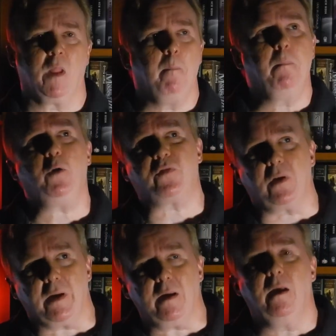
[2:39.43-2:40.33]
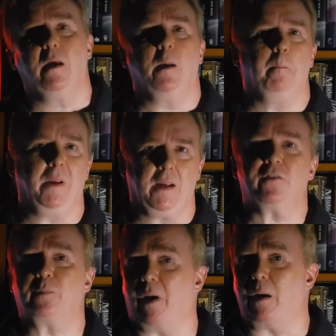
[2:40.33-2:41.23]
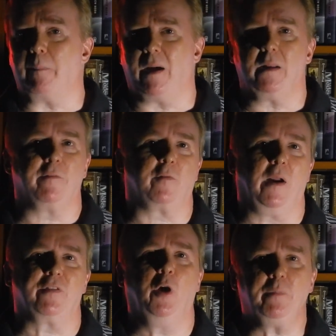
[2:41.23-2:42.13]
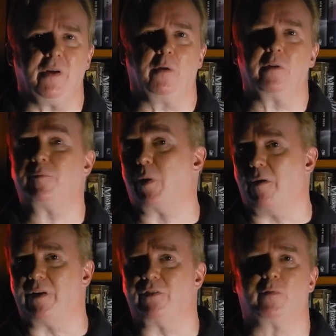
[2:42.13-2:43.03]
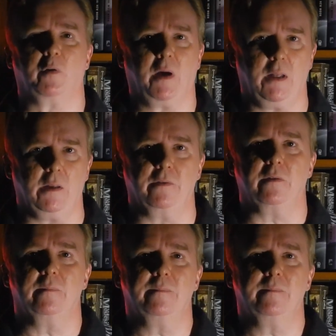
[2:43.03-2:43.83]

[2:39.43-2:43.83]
mostly being inspired by Lovecraft's hometown of Providence, Rhode Island.